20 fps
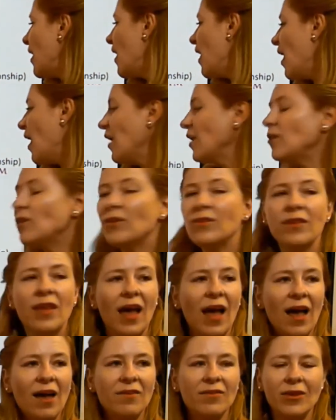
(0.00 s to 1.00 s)
I don't
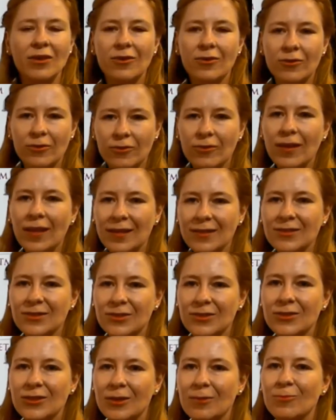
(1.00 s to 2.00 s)
have a good
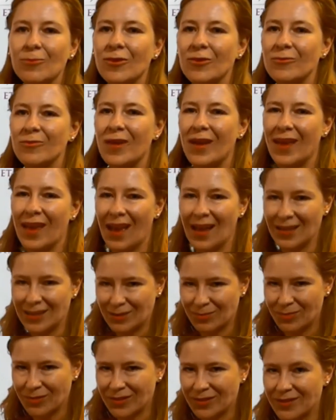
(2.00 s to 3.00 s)
relationship with my
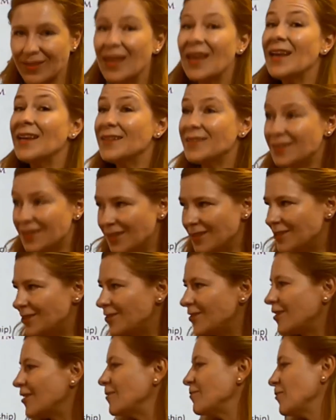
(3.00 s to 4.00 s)
husband's
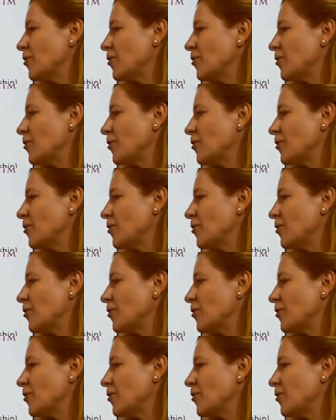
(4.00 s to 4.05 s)
sister,